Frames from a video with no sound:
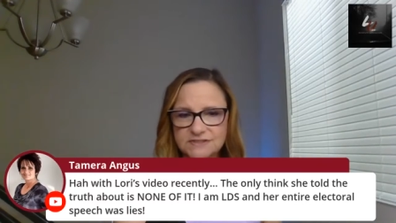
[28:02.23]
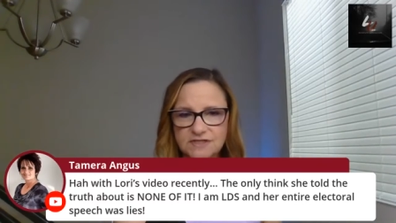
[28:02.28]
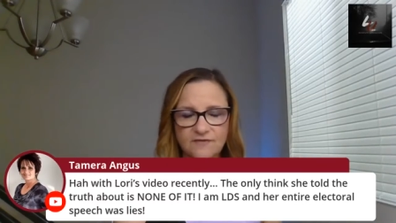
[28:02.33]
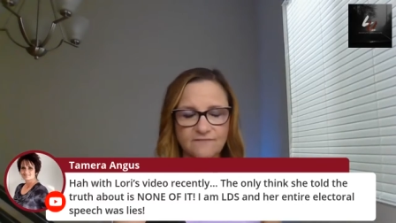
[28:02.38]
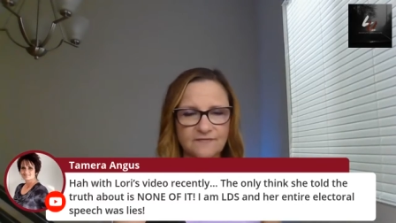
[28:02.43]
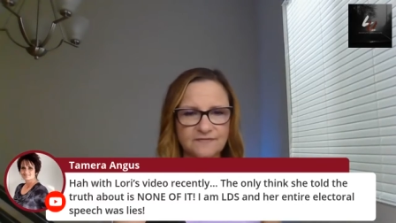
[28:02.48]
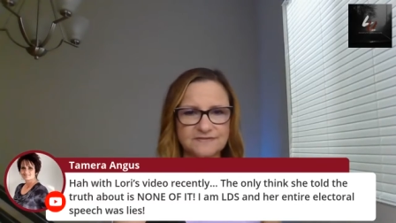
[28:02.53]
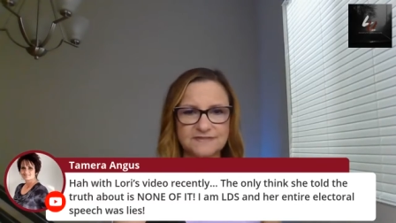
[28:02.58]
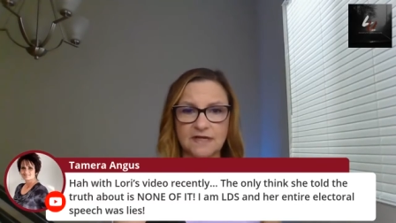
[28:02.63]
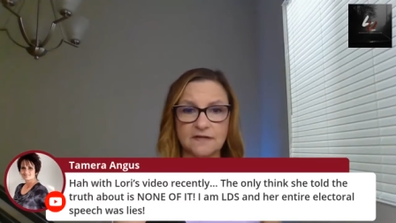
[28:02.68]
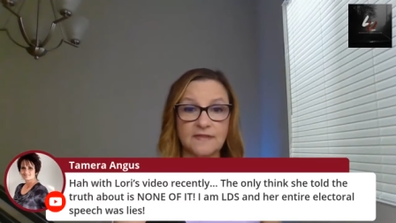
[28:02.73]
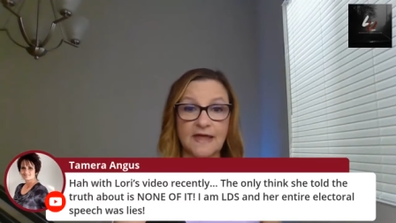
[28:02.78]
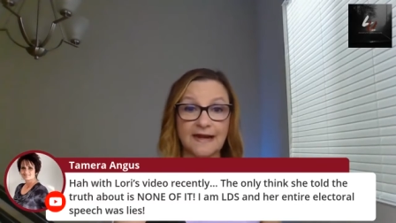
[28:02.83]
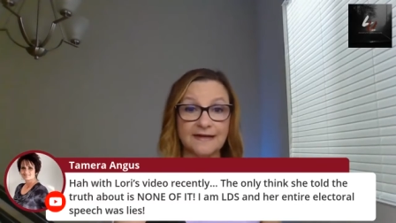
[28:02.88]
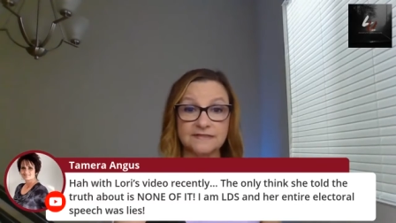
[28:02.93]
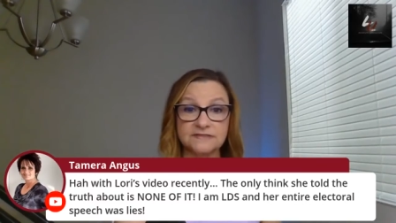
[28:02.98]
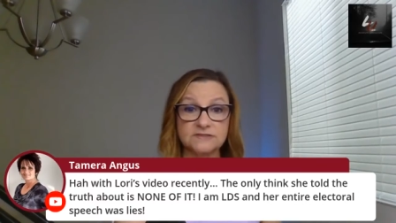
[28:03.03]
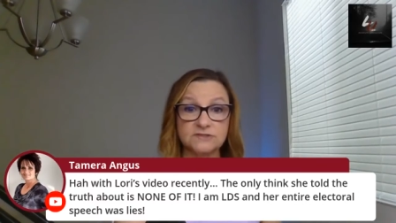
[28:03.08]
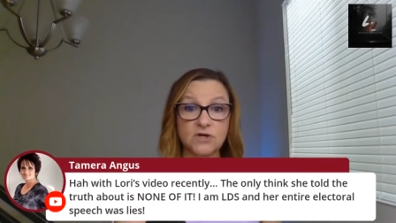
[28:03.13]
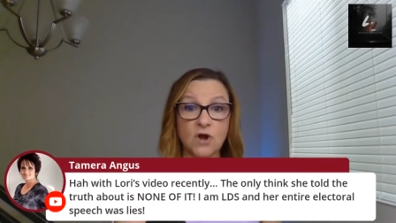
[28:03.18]
stuff has said
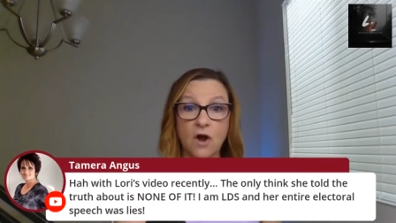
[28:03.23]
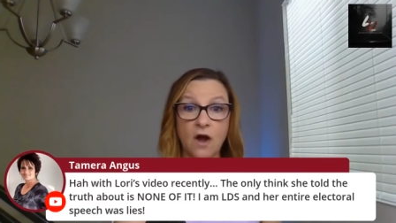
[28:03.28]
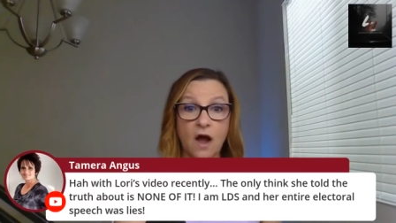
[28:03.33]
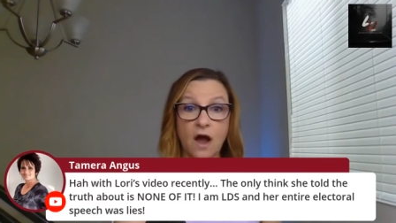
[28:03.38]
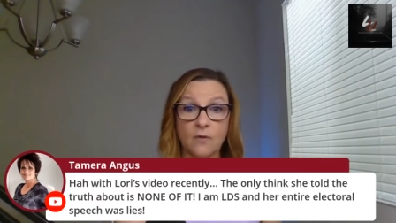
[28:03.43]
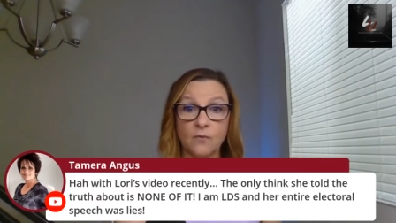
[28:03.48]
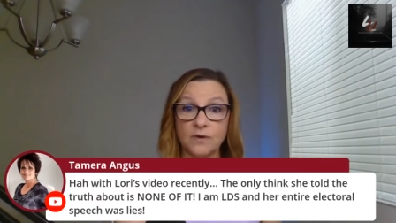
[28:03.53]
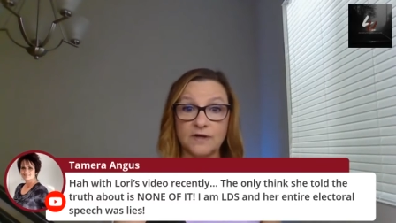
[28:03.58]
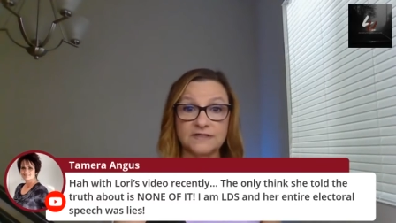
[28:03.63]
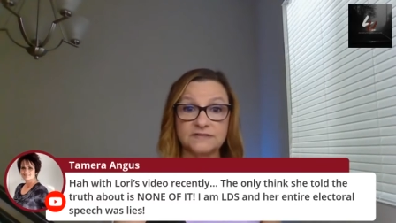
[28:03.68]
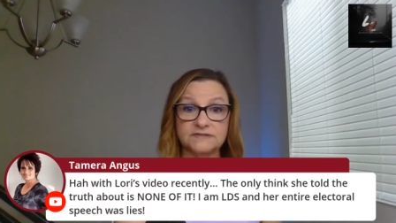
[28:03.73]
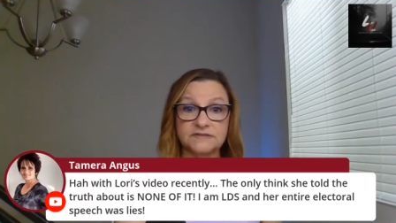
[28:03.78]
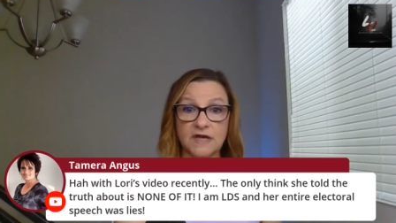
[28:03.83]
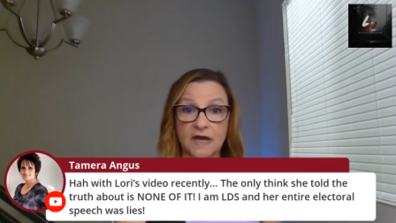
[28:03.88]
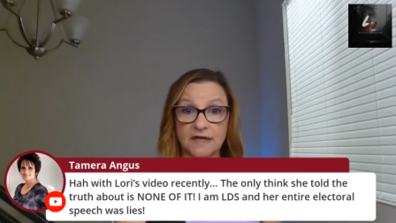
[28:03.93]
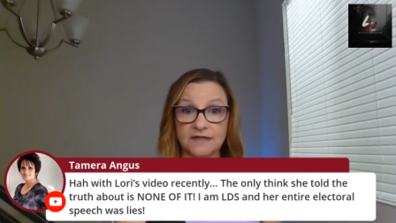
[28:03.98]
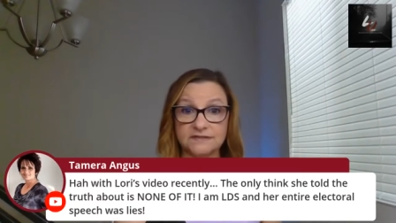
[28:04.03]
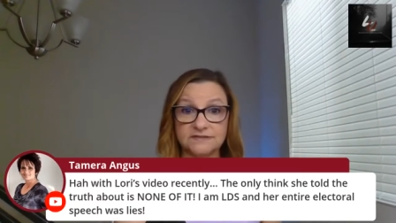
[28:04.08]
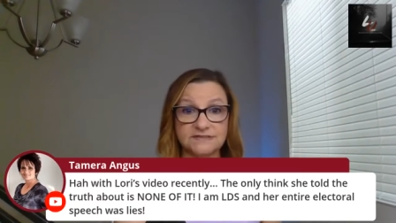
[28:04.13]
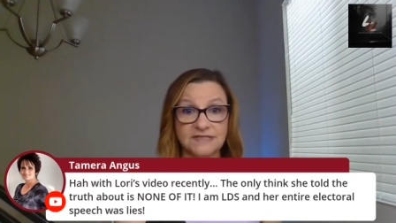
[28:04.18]
that is not what it
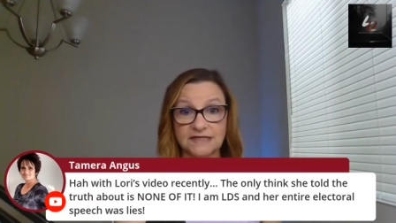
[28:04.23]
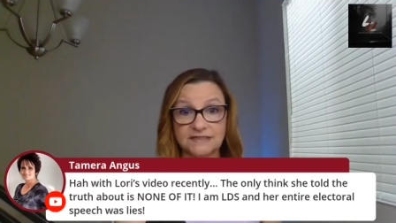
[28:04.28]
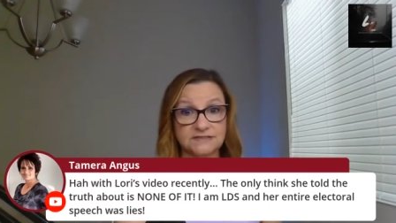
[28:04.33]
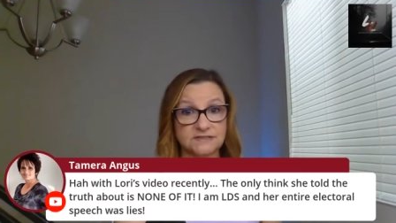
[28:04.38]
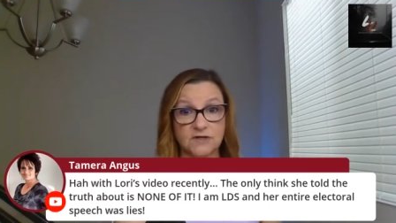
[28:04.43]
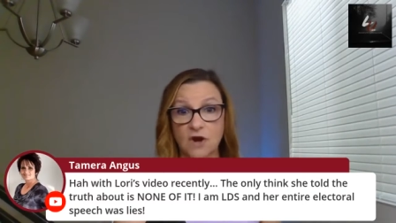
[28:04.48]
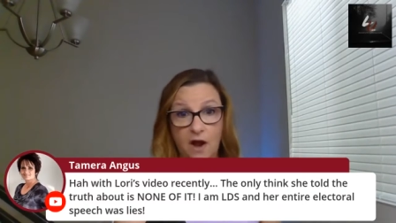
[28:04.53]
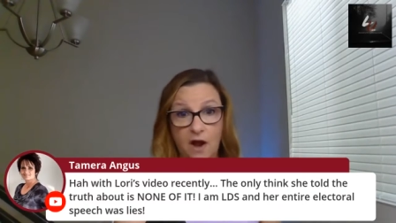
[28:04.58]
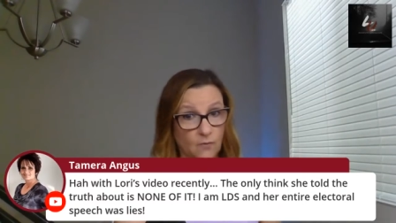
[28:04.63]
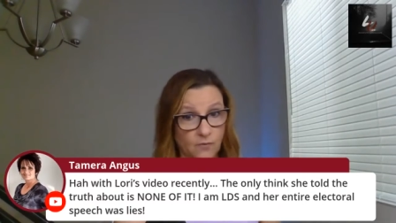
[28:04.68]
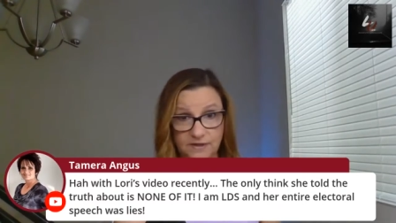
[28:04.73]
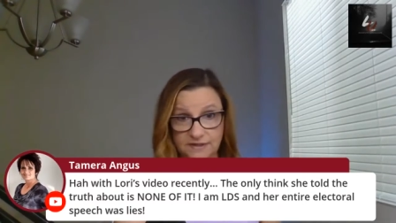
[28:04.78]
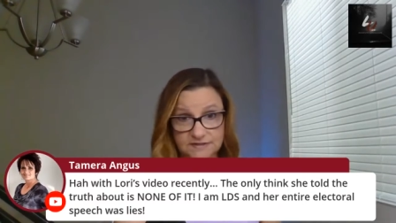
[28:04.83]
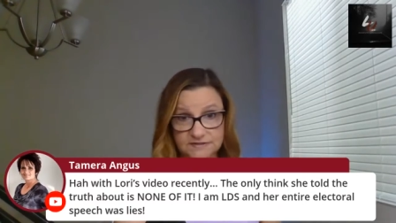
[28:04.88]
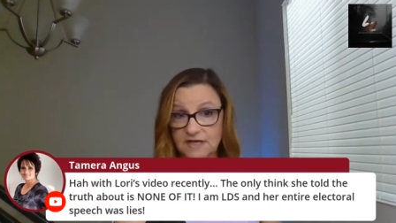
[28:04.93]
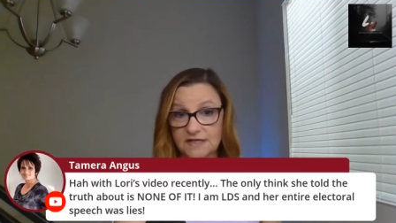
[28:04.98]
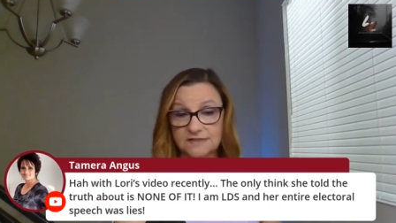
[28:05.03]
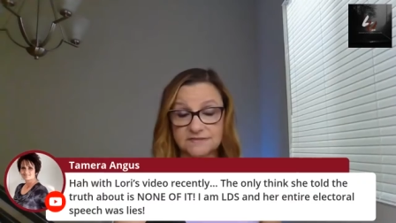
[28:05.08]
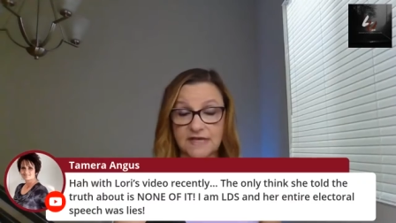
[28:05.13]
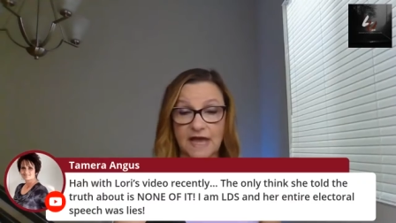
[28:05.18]
says. That is not what
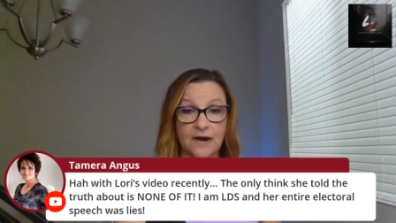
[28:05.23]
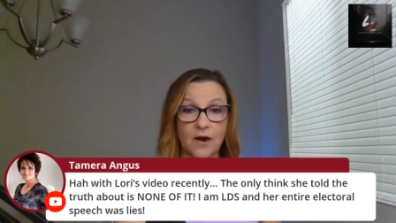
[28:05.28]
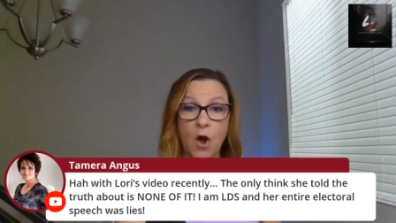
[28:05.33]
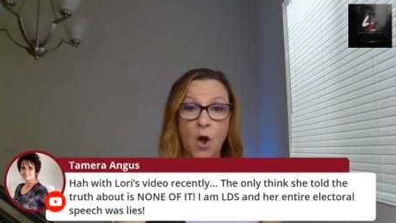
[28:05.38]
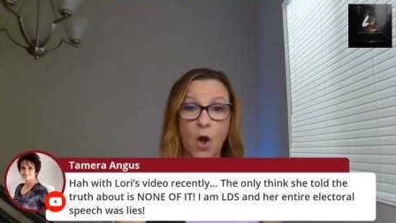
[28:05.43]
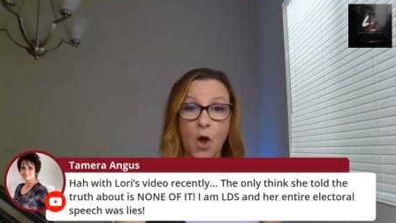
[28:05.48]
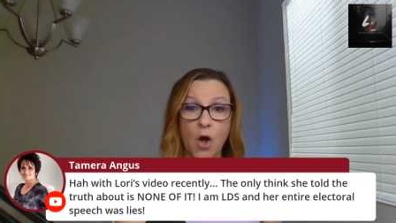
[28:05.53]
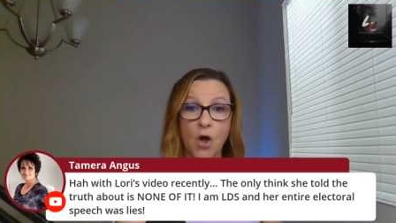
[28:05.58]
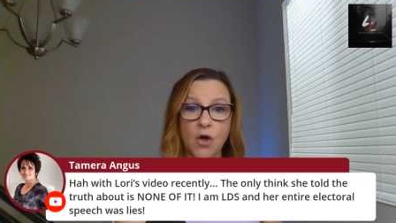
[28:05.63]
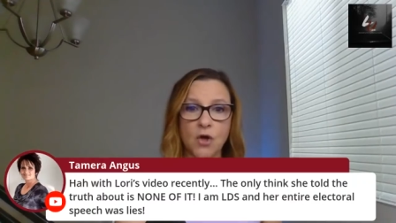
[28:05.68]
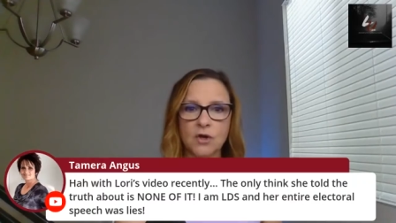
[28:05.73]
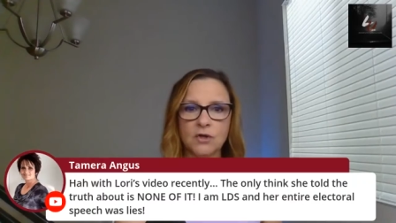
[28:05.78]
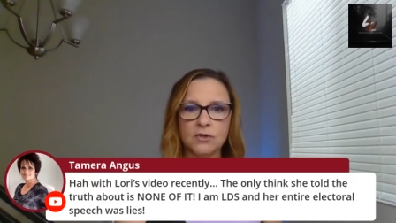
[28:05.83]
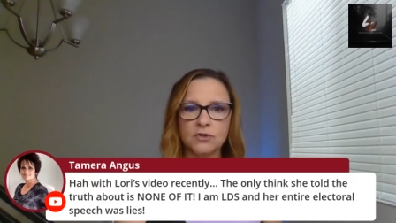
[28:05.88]
it says at all.